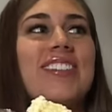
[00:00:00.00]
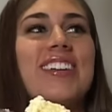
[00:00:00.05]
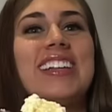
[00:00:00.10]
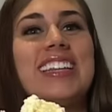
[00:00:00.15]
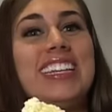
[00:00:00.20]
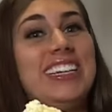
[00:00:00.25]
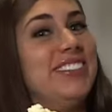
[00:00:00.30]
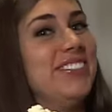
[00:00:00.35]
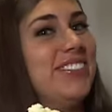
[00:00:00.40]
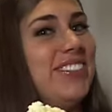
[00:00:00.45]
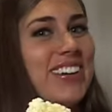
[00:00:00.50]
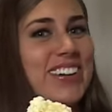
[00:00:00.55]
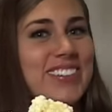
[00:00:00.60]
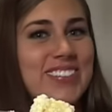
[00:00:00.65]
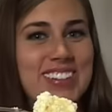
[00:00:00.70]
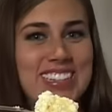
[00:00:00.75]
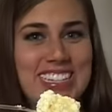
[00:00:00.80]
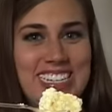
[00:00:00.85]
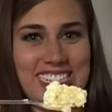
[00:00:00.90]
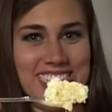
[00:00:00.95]
really
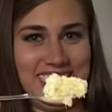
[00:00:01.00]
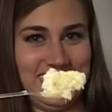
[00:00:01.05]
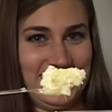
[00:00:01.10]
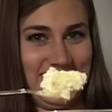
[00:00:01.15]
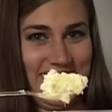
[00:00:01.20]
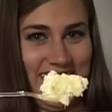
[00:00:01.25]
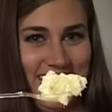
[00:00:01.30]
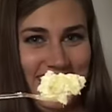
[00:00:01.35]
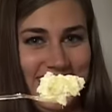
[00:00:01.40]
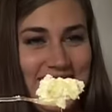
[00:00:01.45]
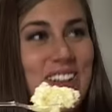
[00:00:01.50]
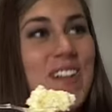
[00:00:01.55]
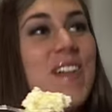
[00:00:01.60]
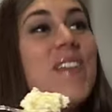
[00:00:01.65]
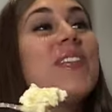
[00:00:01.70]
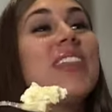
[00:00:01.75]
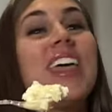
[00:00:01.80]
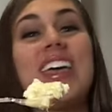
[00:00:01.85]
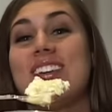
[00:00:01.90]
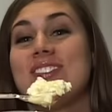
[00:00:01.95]
warm on the inside,
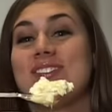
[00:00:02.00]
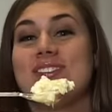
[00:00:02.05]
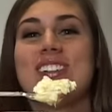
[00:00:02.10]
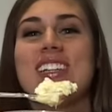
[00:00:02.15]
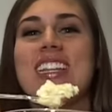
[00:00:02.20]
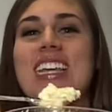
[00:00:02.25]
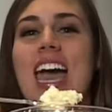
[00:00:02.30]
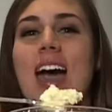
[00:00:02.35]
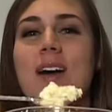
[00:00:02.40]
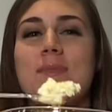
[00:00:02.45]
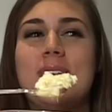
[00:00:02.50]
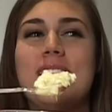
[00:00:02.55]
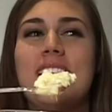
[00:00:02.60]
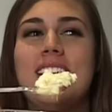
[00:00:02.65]
like really happy.